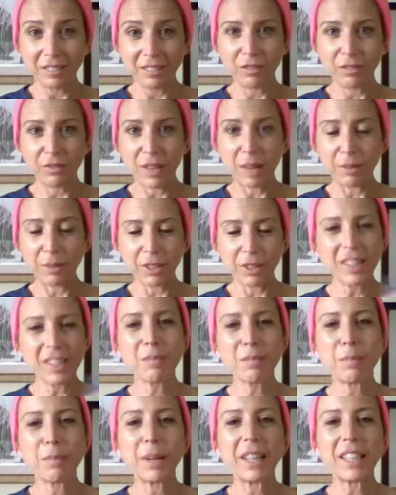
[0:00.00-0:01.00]

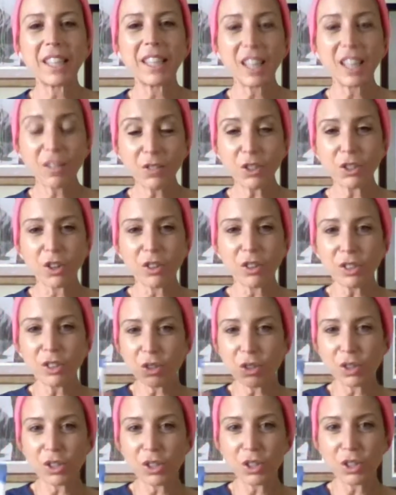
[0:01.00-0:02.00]
fabulous. But if you don't,
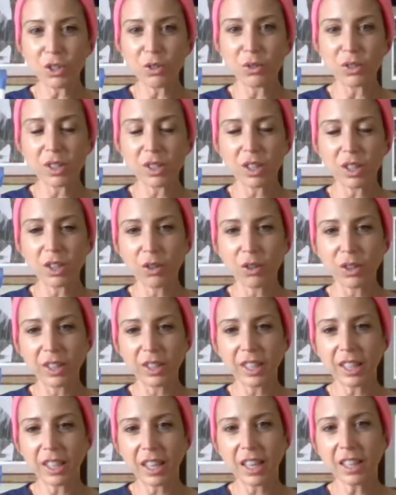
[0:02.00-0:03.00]
you can use
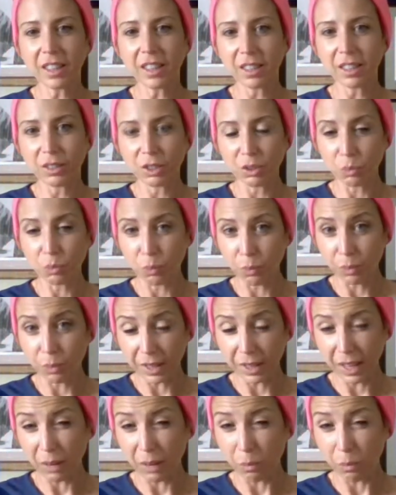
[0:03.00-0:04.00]
acrylic ink. This is,
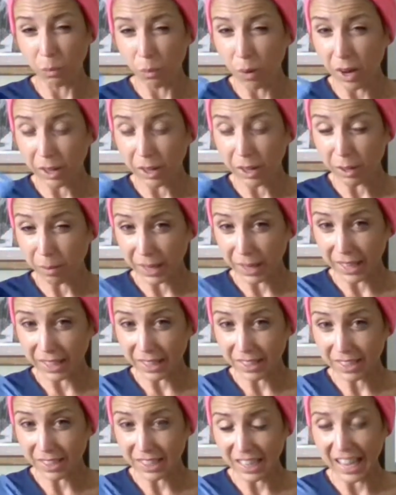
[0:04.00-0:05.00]
again,
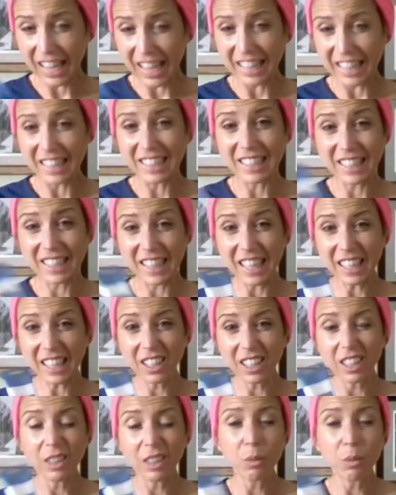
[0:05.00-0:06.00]
water-based, and it's thick.
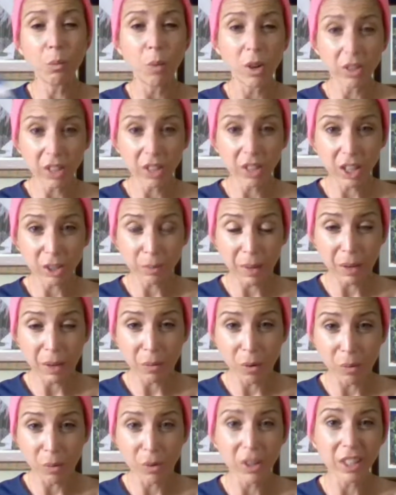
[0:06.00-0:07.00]
Watercolor paint
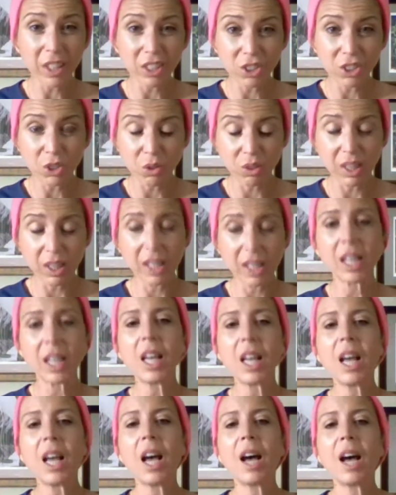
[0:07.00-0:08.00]
won't work, it's too thin.
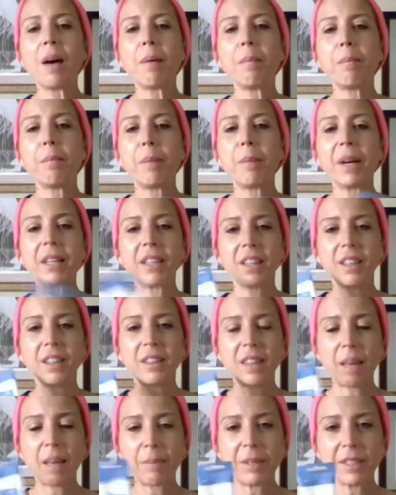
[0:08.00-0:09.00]
But
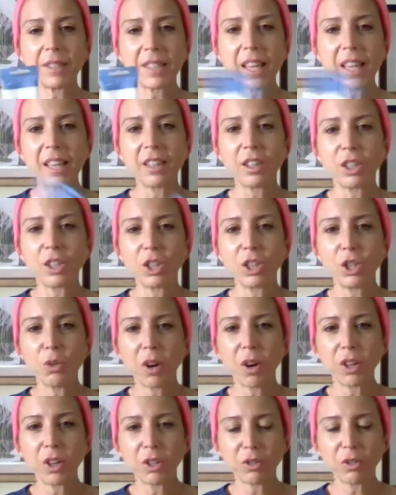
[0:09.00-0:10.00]
that being said, you
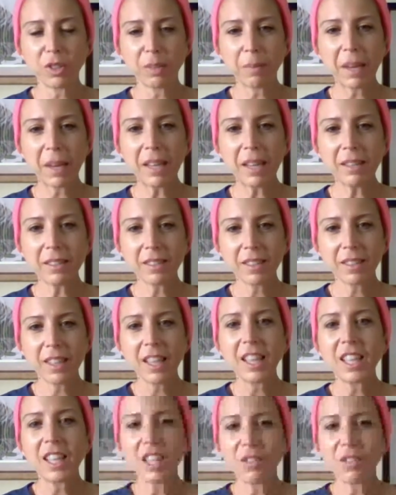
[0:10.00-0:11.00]
are using paint.
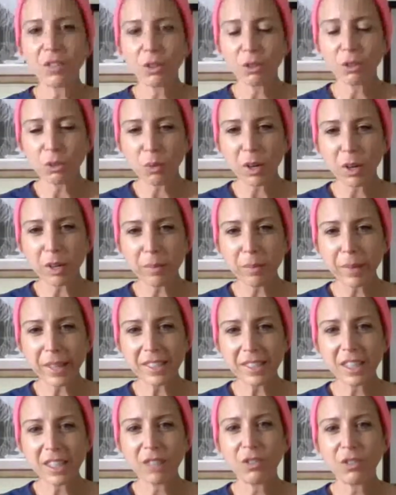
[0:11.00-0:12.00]
Even though it's
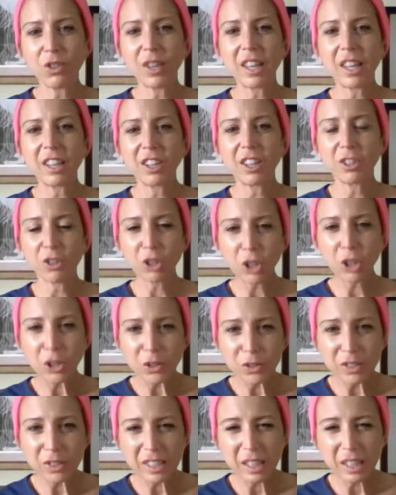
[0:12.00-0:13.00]
water-based, if you get it on your
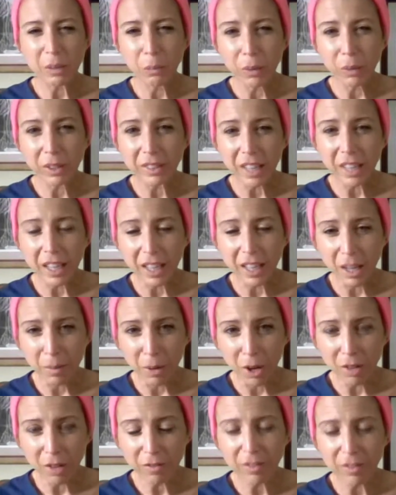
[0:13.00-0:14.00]
clothes, it will not come
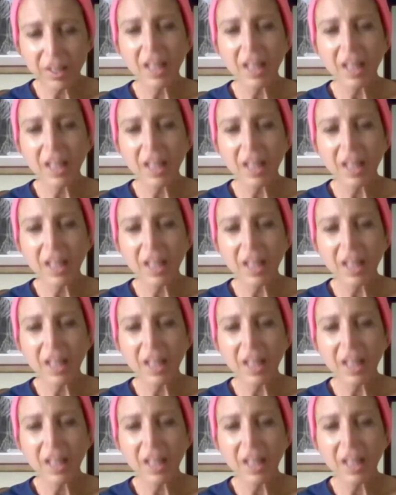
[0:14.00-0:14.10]
off.